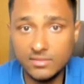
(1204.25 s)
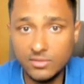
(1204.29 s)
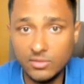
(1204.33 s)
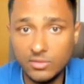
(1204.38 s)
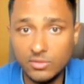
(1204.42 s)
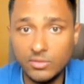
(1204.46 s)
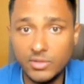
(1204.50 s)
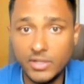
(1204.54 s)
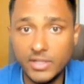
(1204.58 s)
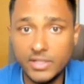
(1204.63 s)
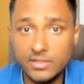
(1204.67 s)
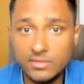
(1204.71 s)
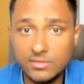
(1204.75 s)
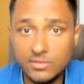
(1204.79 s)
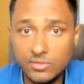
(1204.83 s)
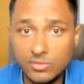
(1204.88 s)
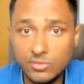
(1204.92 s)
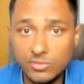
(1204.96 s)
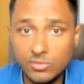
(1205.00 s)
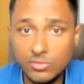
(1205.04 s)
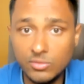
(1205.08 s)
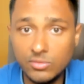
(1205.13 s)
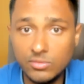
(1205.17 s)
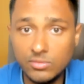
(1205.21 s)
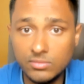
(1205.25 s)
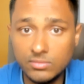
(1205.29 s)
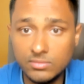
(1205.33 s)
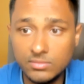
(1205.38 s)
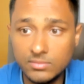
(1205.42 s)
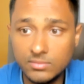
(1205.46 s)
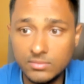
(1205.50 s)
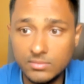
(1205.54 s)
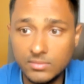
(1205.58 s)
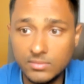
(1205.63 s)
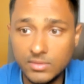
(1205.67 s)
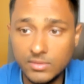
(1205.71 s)
All right. So
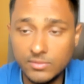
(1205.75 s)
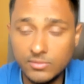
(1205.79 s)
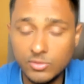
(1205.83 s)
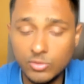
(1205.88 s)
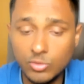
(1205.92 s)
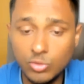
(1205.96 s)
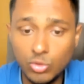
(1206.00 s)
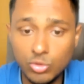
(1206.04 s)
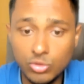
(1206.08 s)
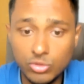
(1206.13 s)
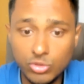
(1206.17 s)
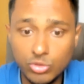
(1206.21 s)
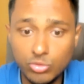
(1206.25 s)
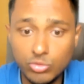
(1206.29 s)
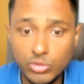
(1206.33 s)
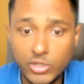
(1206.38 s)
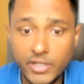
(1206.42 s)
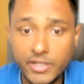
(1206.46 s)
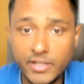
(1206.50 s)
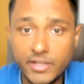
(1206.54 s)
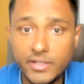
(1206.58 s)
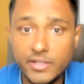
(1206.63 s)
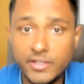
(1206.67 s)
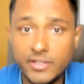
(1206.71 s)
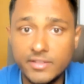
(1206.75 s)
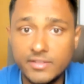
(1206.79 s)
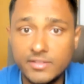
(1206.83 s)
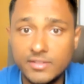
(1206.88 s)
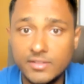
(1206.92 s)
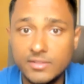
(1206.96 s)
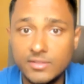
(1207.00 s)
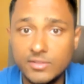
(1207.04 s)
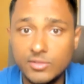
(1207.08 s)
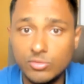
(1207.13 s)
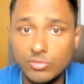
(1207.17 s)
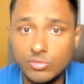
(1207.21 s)
if you go to United
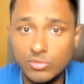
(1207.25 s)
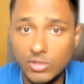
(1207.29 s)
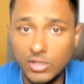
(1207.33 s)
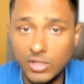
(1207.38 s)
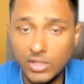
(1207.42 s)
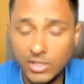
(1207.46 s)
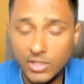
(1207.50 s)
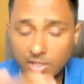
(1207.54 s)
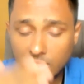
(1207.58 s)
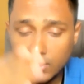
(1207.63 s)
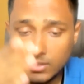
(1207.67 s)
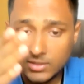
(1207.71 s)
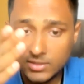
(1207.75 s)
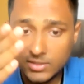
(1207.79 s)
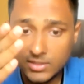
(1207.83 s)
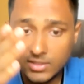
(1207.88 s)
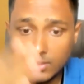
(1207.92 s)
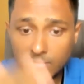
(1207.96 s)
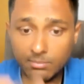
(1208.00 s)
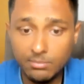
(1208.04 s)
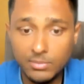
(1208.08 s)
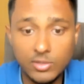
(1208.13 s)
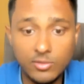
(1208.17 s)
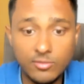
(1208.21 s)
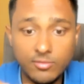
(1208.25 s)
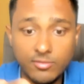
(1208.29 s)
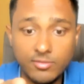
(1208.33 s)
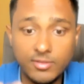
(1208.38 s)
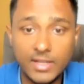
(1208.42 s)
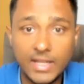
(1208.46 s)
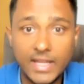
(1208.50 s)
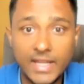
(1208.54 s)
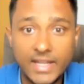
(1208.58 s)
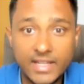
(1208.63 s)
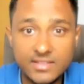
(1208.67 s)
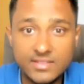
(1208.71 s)
Nations, you know, the number of
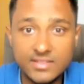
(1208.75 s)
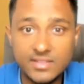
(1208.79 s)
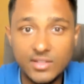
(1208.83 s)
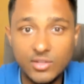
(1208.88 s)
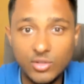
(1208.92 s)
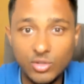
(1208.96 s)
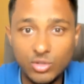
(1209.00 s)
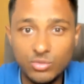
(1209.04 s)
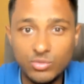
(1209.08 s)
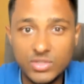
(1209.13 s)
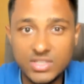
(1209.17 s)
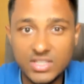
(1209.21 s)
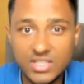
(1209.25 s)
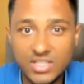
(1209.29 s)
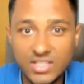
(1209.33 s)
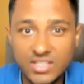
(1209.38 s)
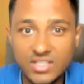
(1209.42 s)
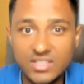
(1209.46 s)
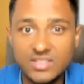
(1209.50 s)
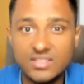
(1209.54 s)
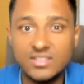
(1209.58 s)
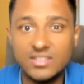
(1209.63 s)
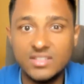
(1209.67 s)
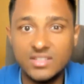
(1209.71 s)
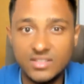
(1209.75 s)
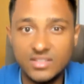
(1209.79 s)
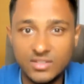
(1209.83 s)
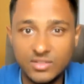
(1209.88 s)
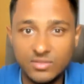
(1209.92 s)
flags are always increasing.